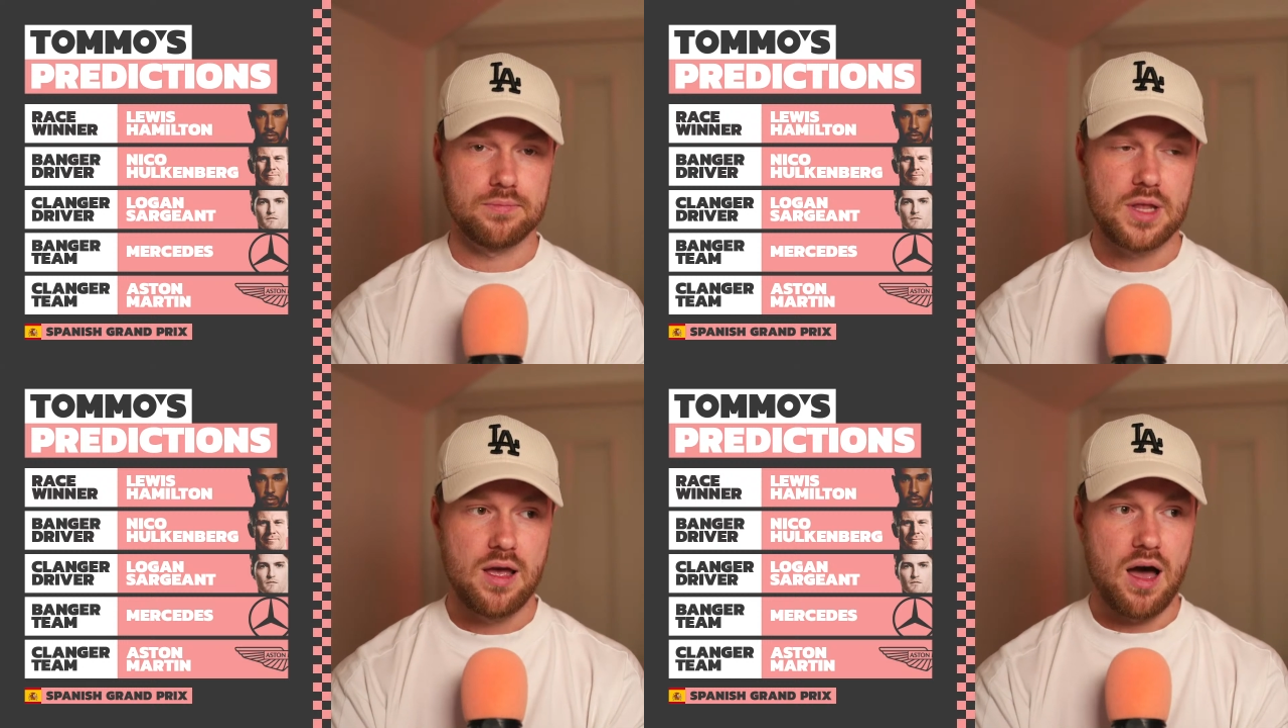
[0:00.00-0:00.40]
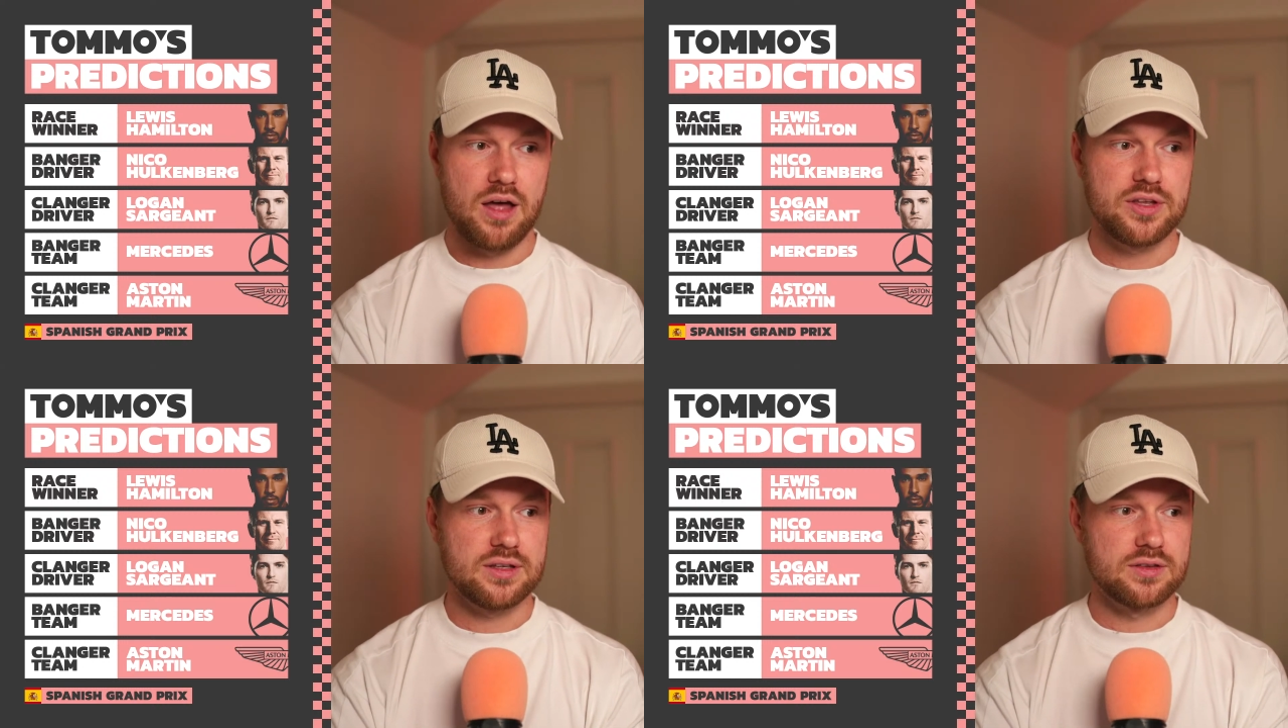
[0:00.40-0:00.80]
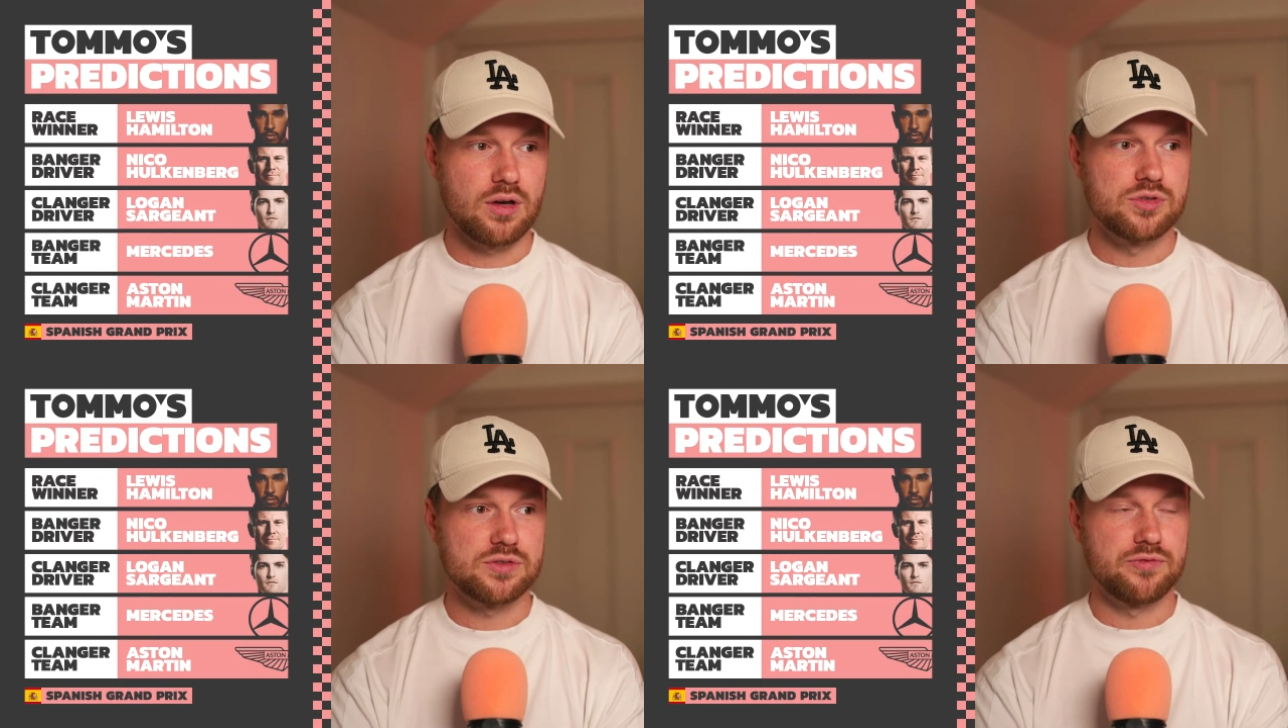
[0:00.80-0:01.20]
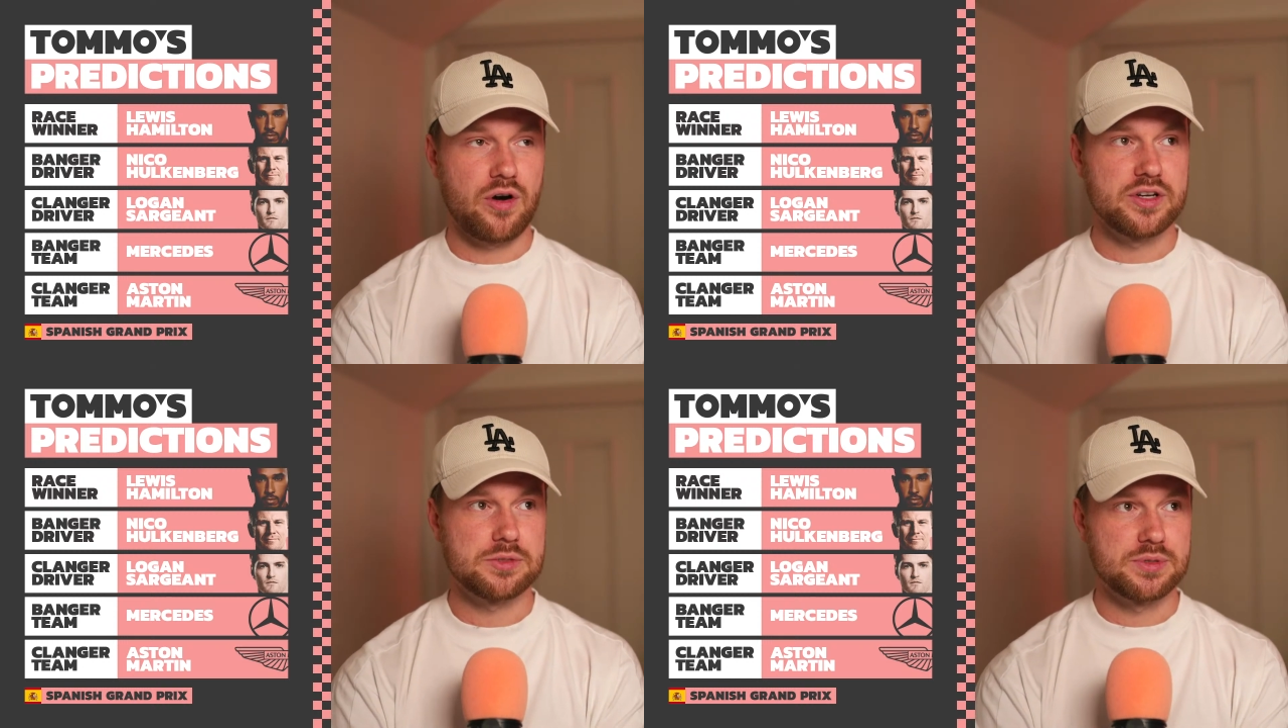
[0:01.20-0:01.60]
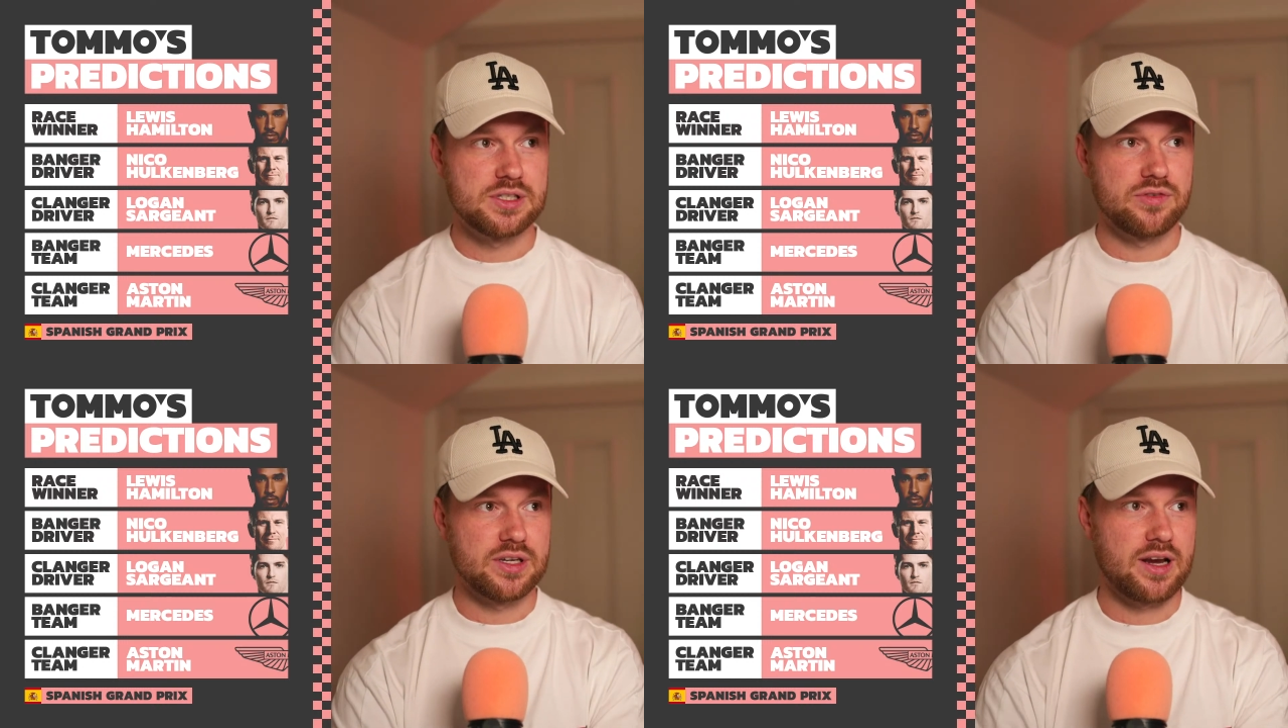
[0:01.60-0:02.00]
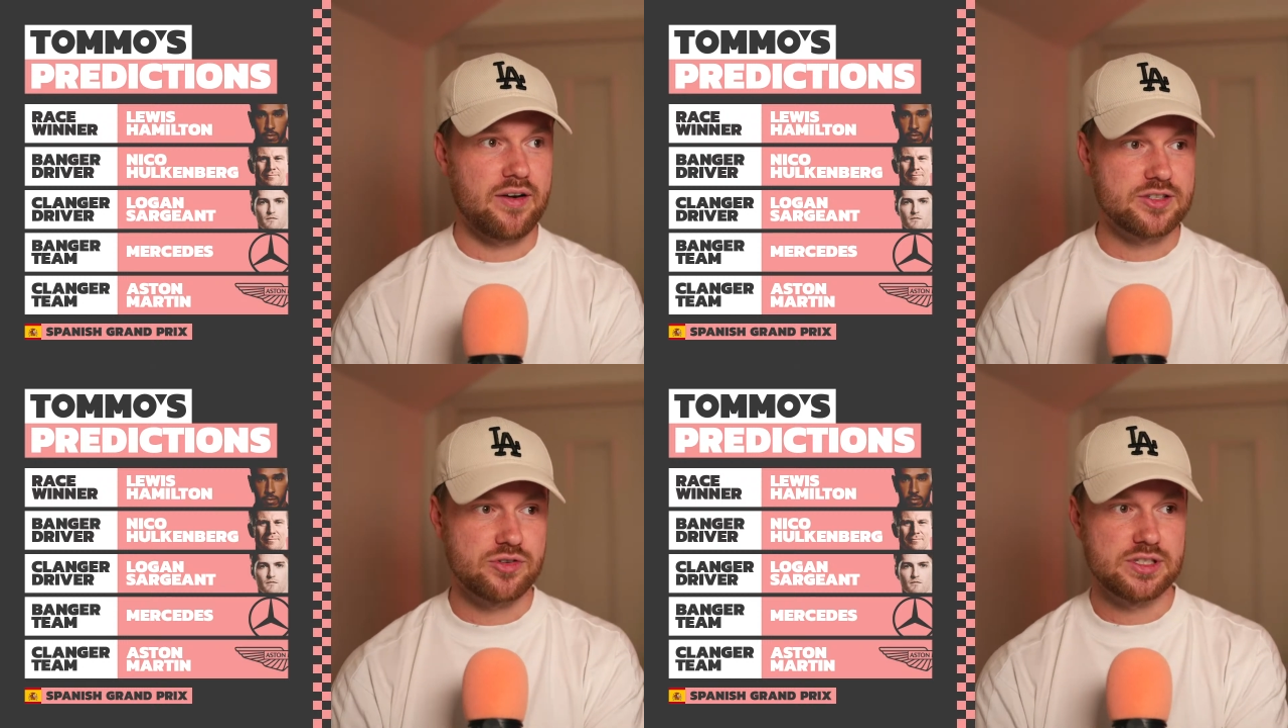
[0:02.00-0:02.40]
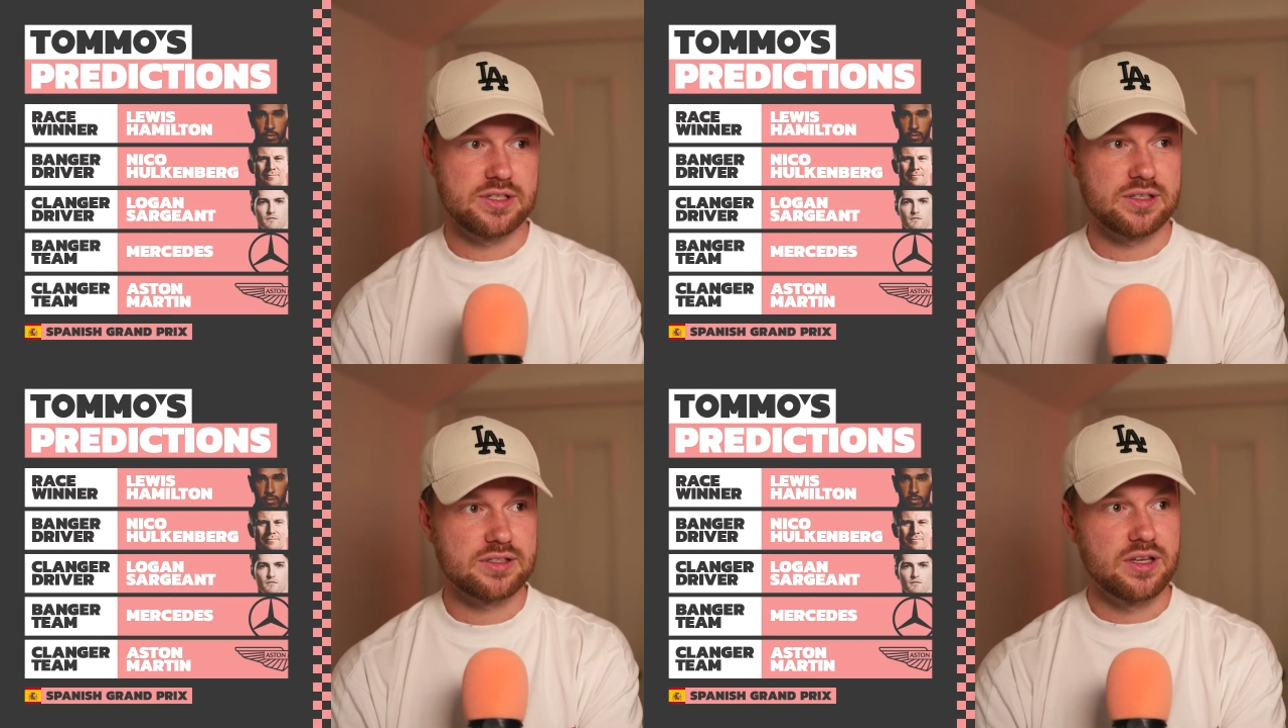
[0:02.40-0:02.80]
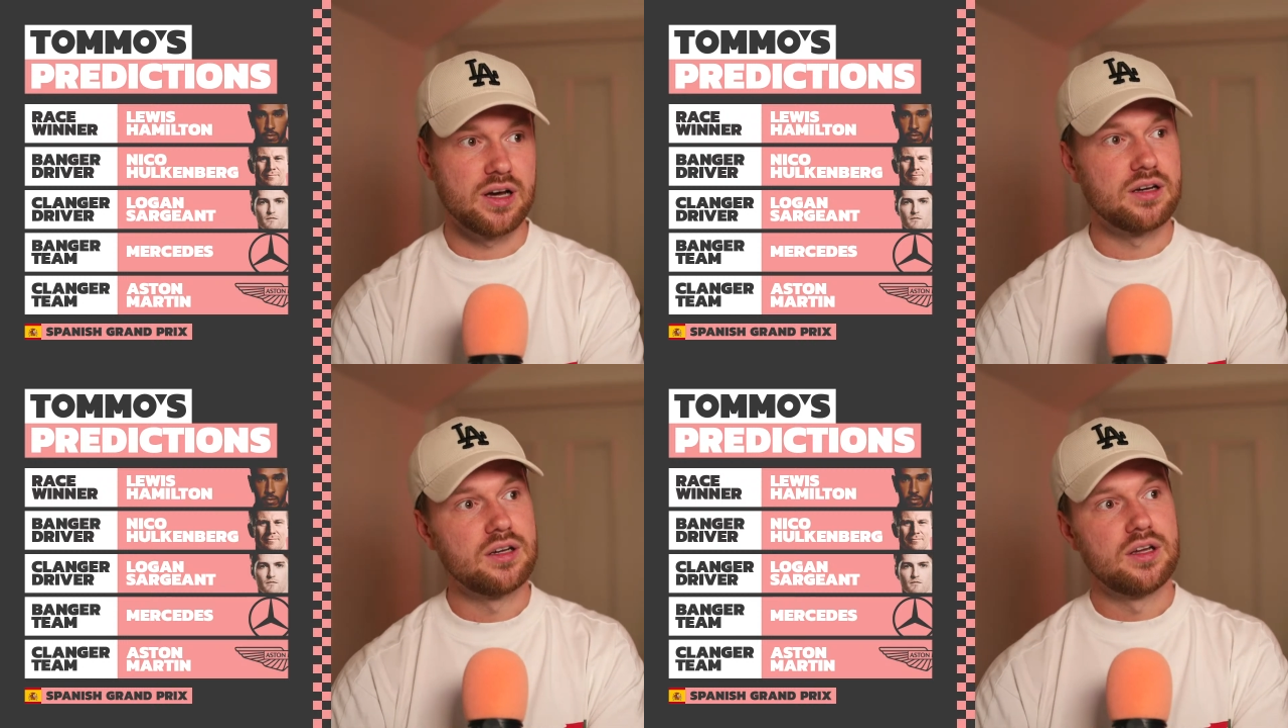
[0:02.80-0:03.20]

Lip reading: I think those very specific characteristics that